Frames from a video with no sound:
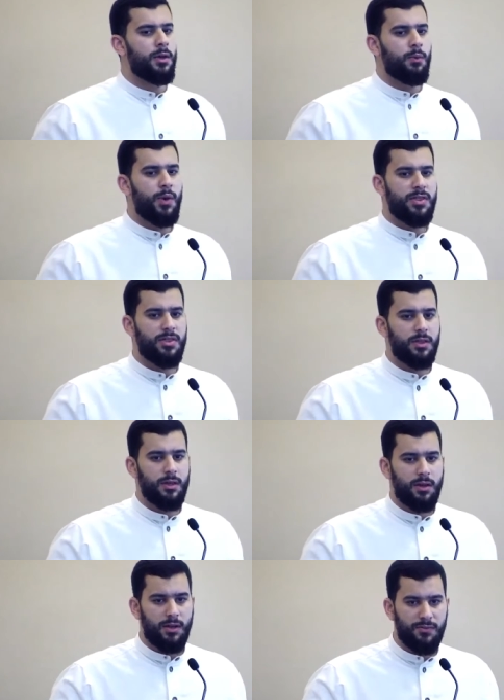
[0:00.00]
with
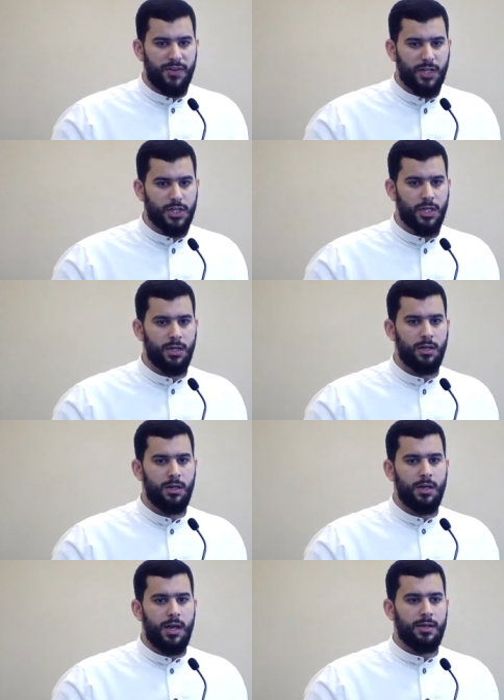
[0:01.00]
conviction
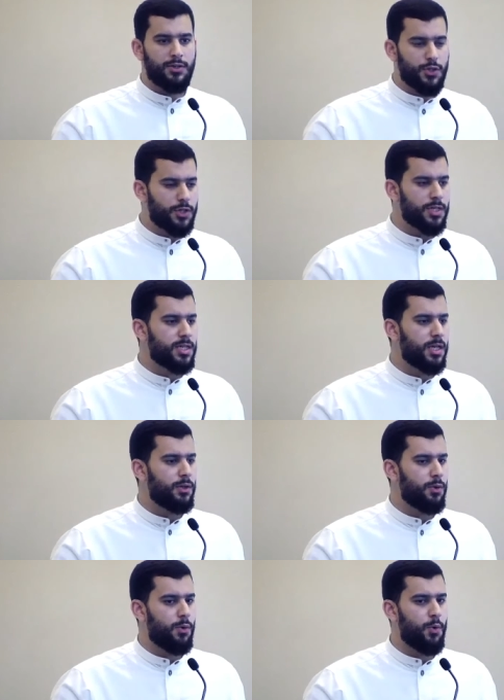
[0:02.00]
and certainty
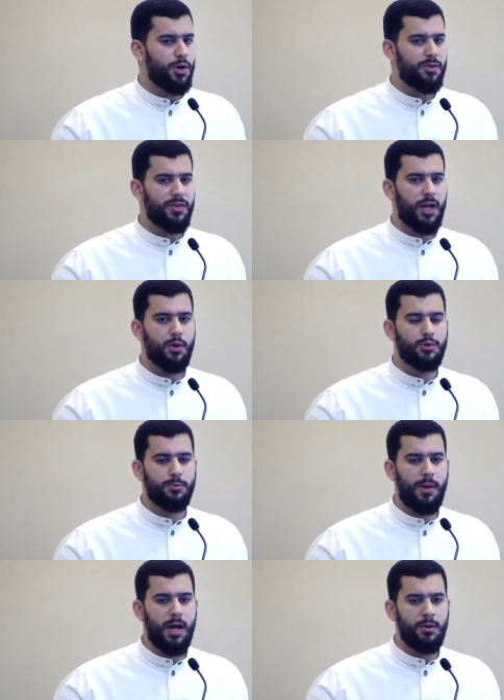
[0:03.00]
in the reward of Allah
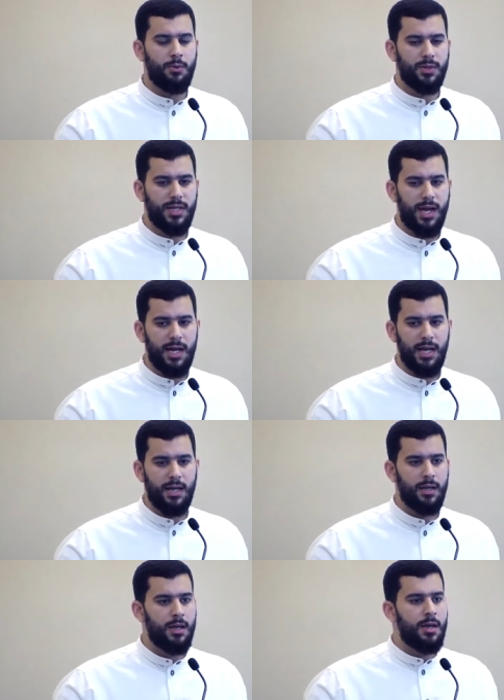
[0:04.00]
subhanahu wa
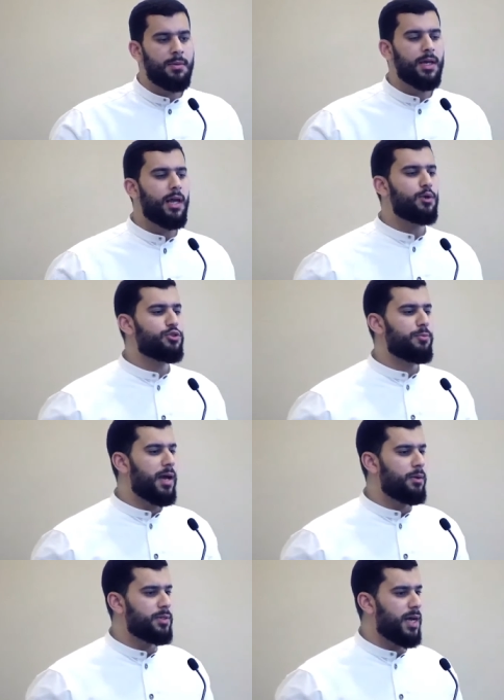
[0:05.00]
ta'ala. May Allah
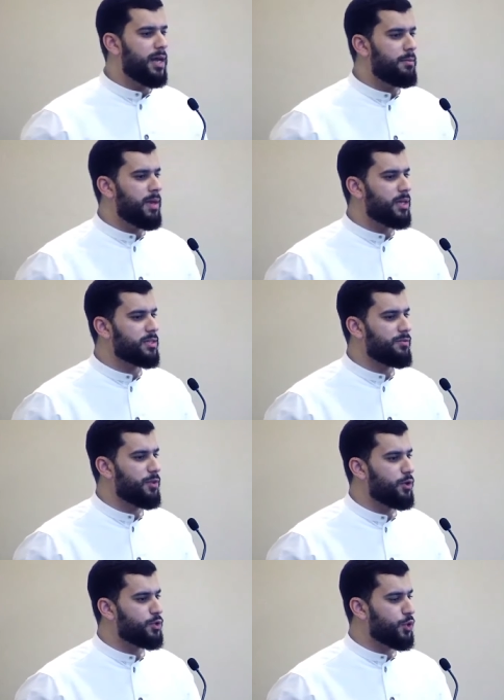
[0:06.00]
subhanahu wa ta'ala make us of
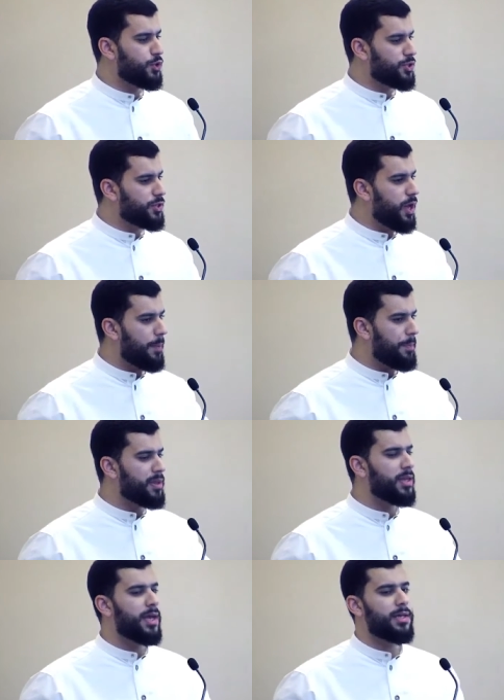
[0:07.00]
those who stood up
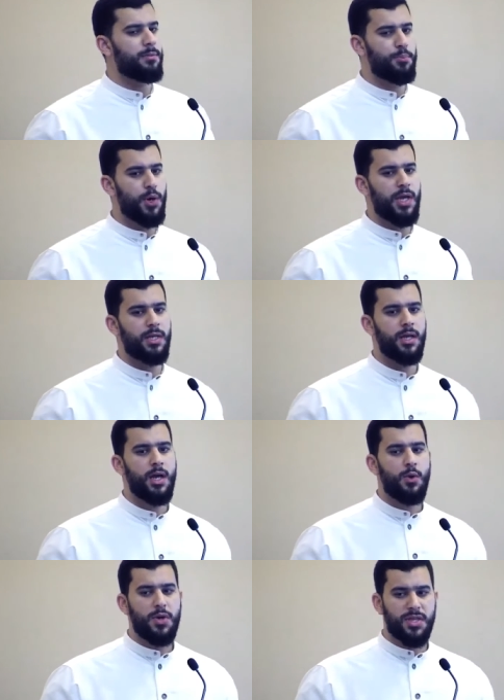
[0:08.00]
in the night and prayed
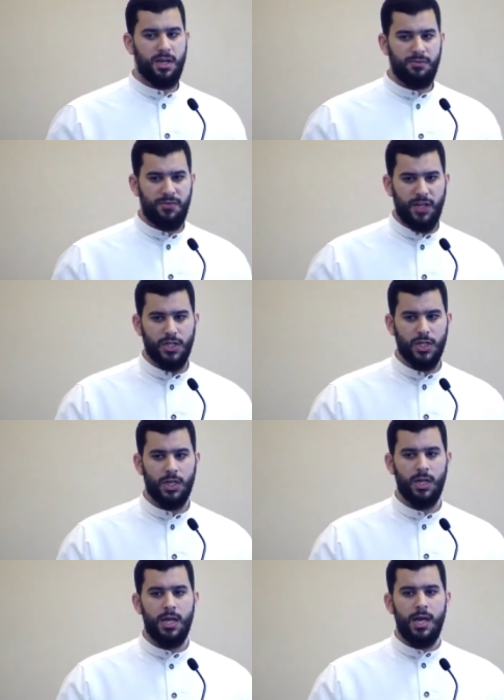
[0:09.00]
with
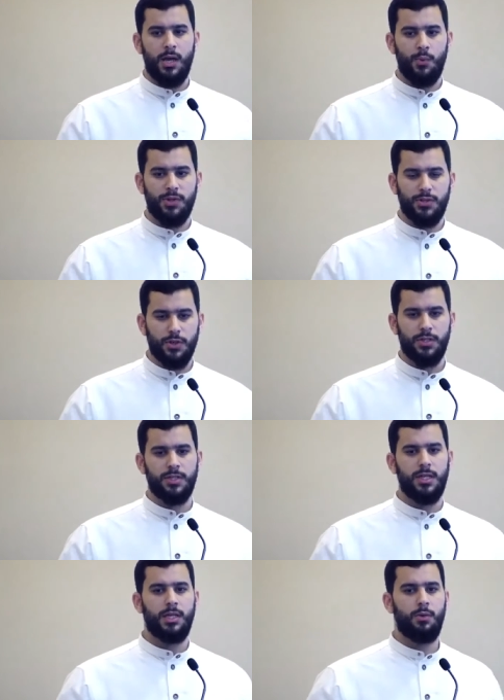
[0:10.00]
conviction and with
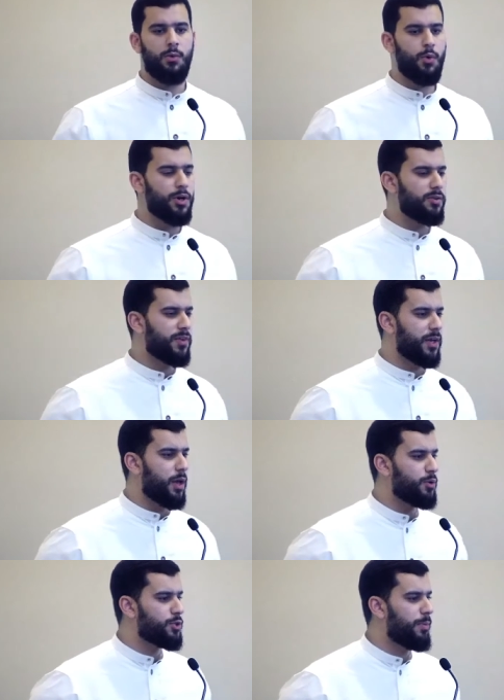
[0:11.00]
certainty in the reward of
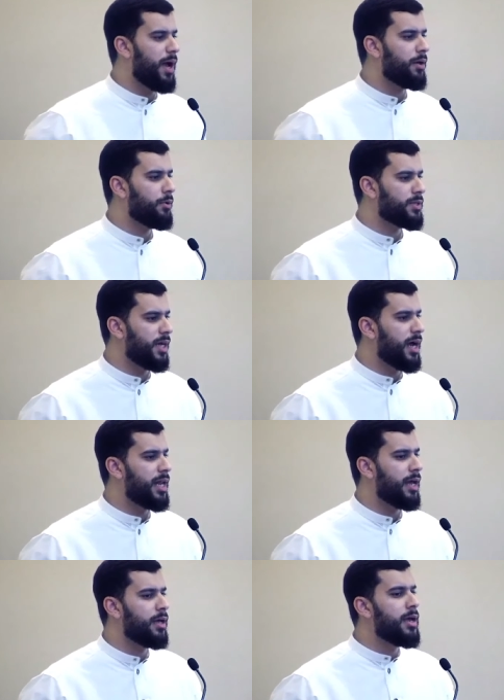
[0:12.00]
Allah subhanahu wa
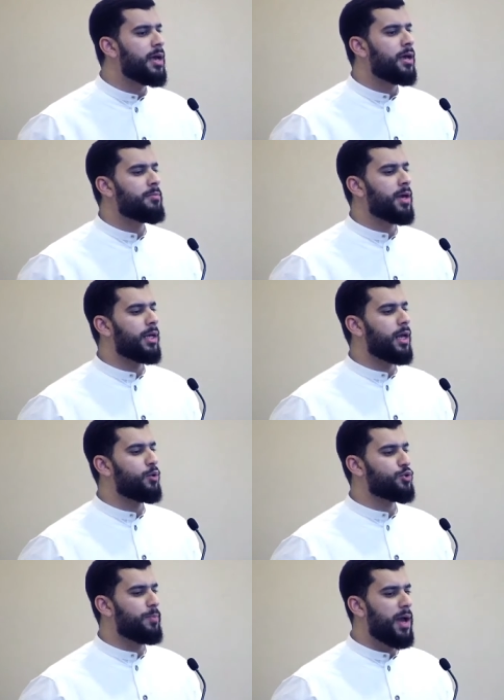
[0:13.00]
ta'ala. And may Allah
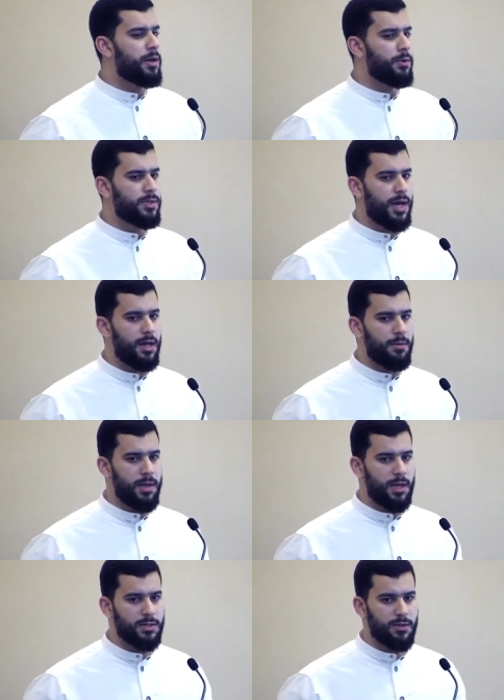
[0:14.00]
subhanahu wa ta'ala
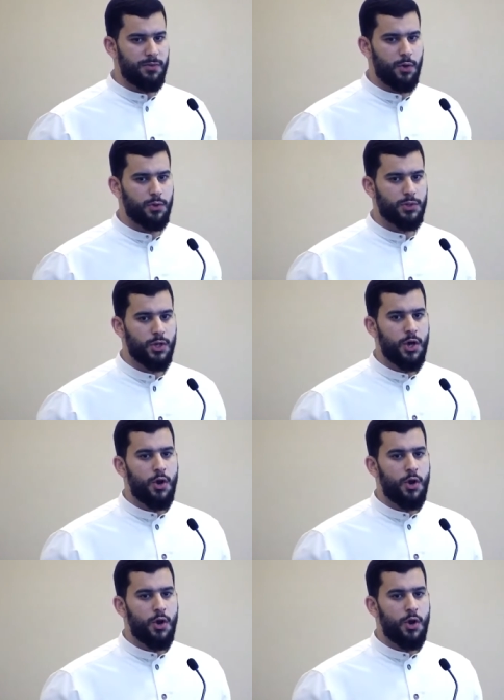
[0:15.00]
make us of those